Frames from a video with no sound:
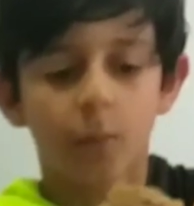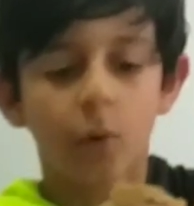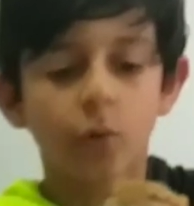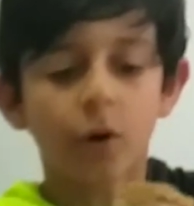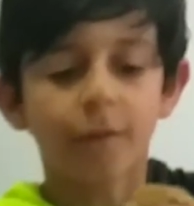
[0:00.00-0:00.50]

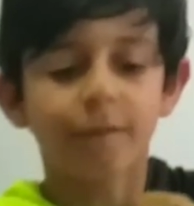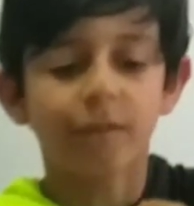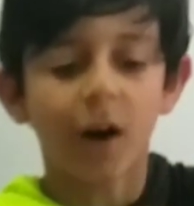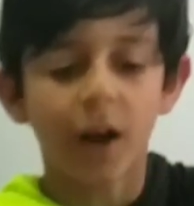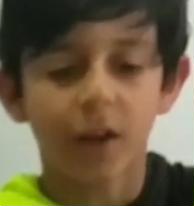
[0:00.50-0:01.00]
Well, not a
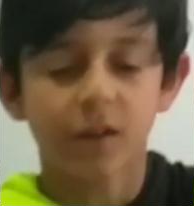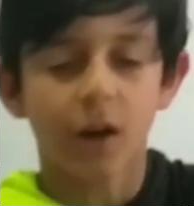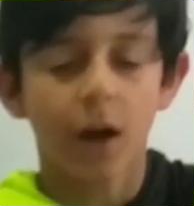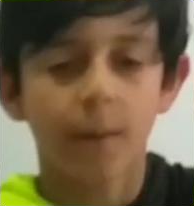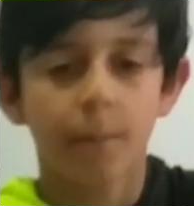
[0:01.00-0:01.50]
fire
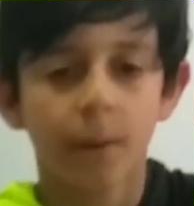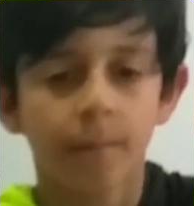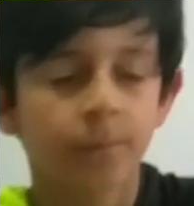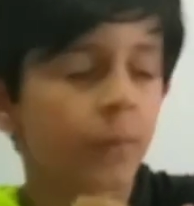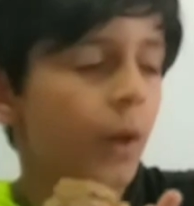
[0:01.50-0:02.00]
type,
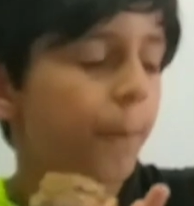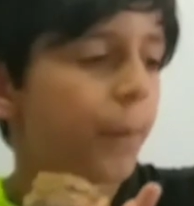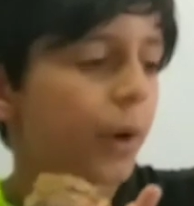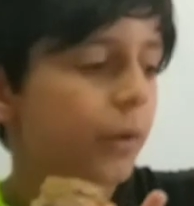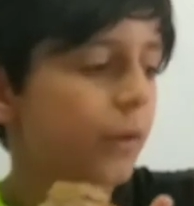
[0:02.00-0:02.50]

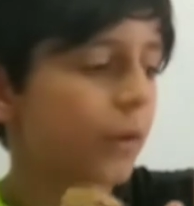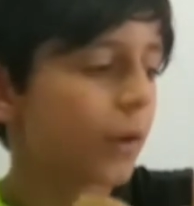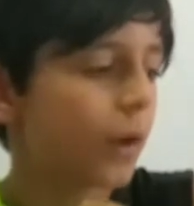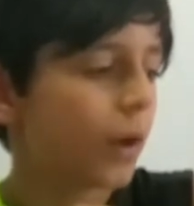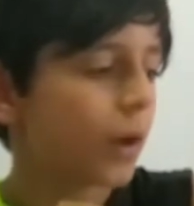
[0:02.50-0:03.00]
but
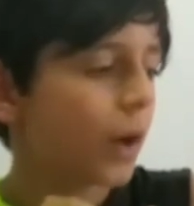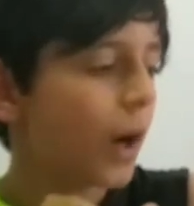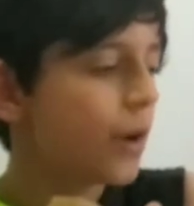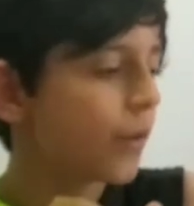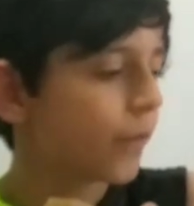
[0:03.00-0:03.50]

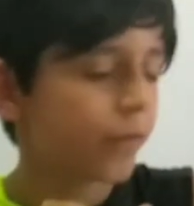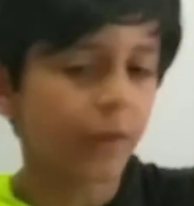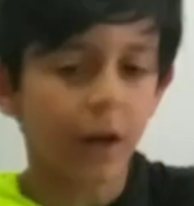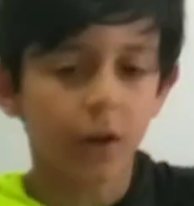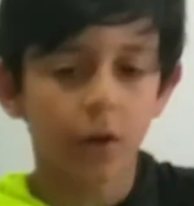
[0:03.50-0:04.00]
kind of
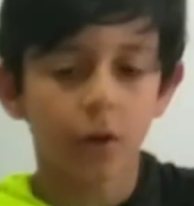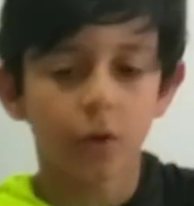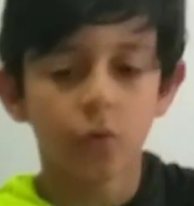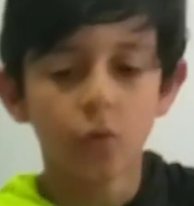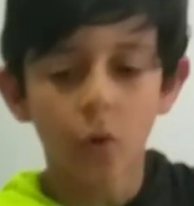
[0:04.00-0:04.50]
like a
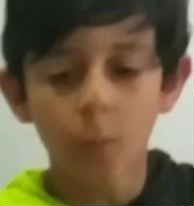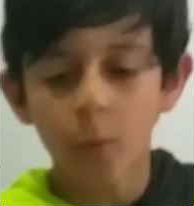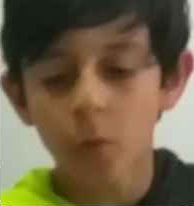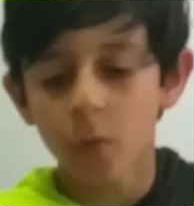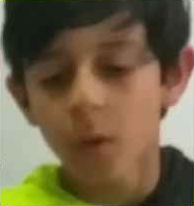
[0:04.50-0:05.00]

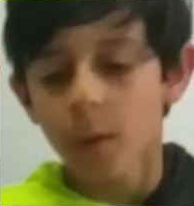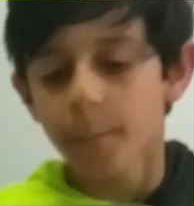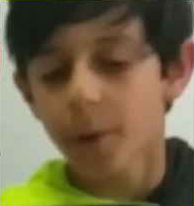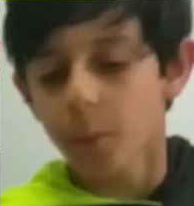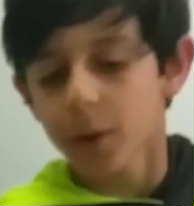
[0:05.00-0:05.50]
normal,
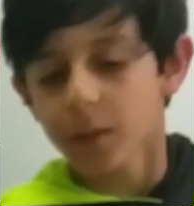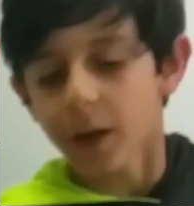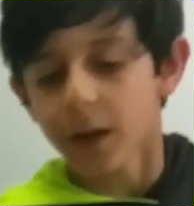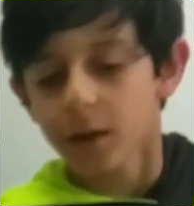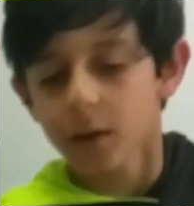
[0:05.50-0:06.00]
but with
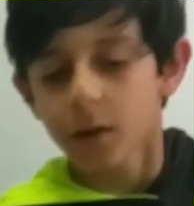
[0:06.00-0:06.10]
like